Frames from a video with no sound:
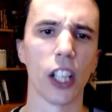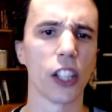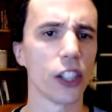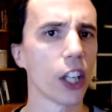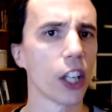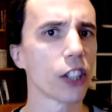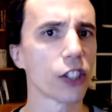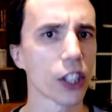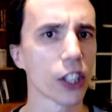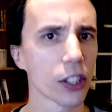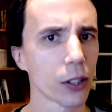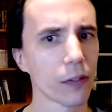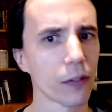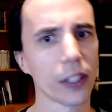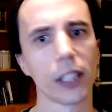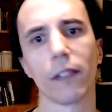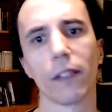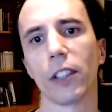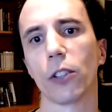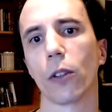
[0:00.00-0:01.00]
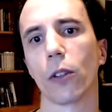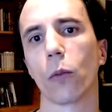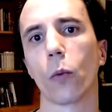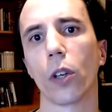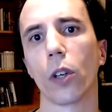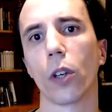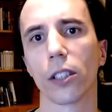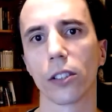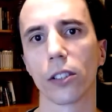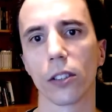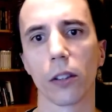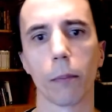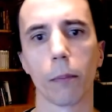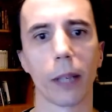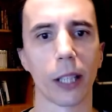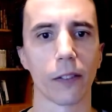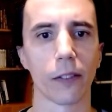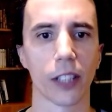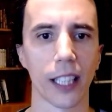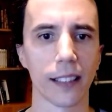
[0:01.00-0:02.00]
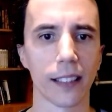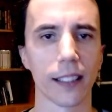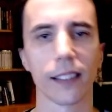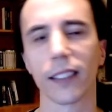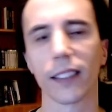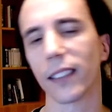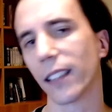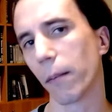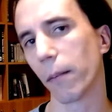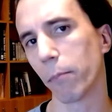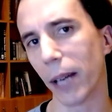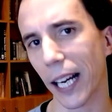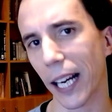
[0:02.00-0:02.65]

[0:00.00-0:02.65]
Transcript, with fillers: not just of individual words, but of sentences and